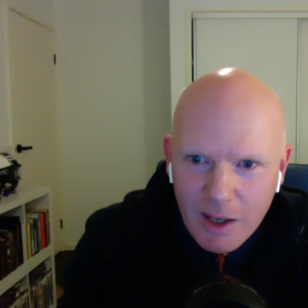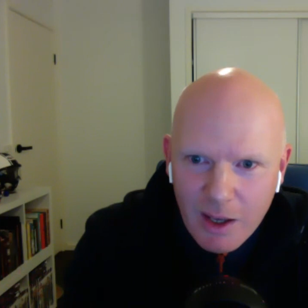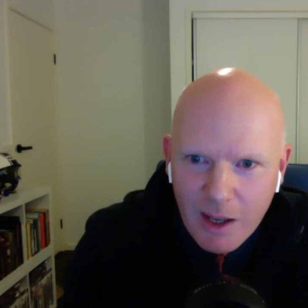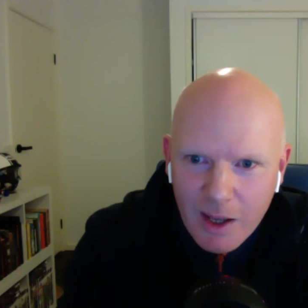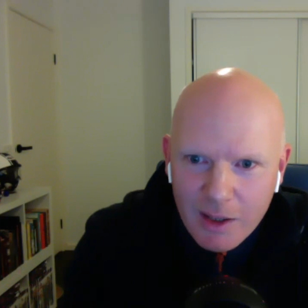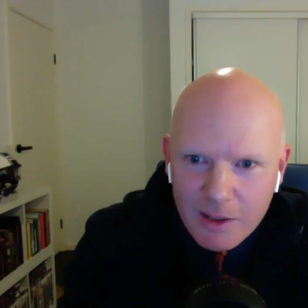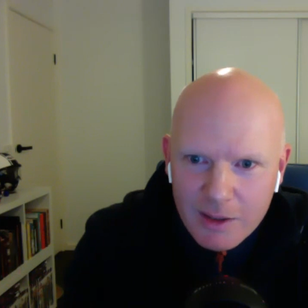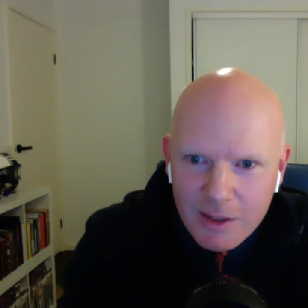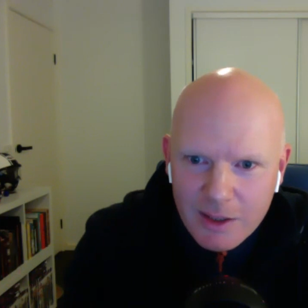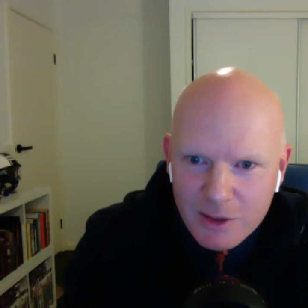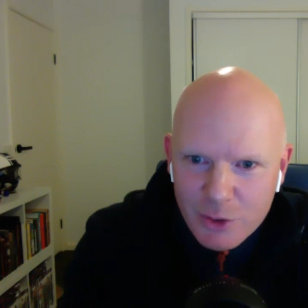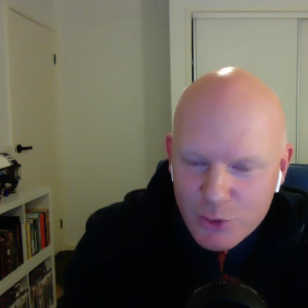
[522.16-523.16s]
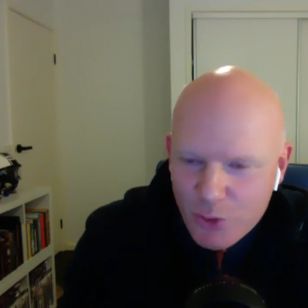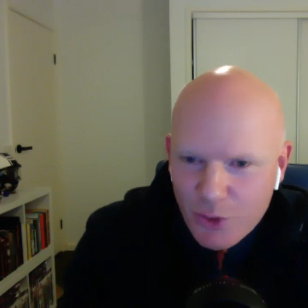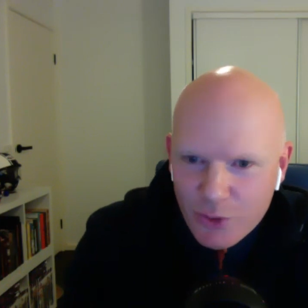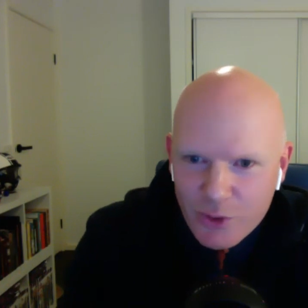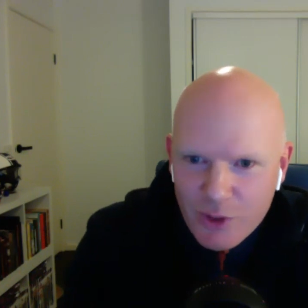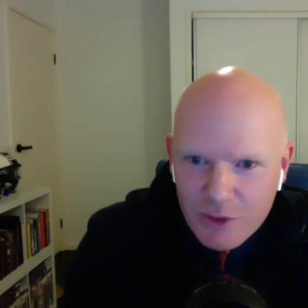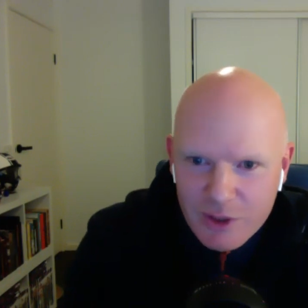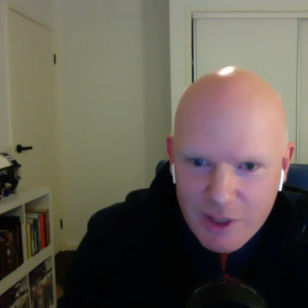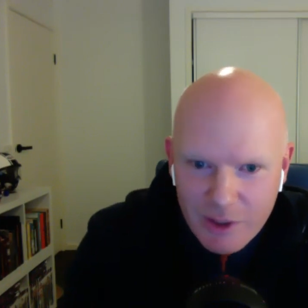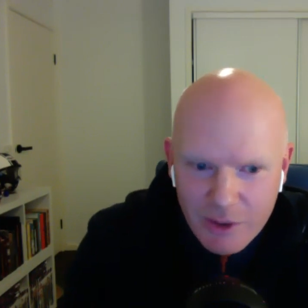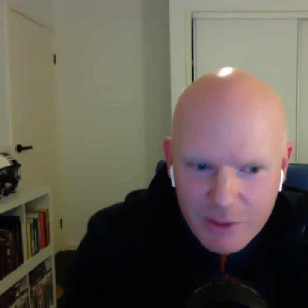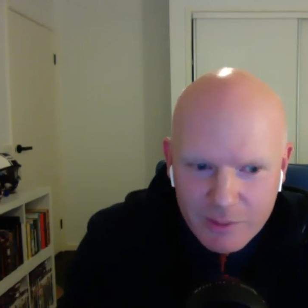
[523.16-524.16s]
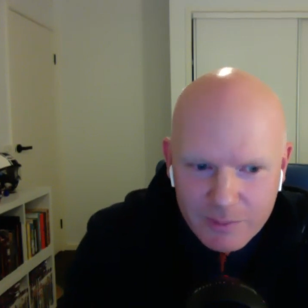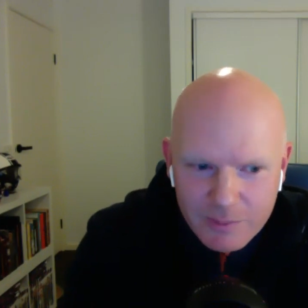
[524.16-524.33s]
And this is 200 years later.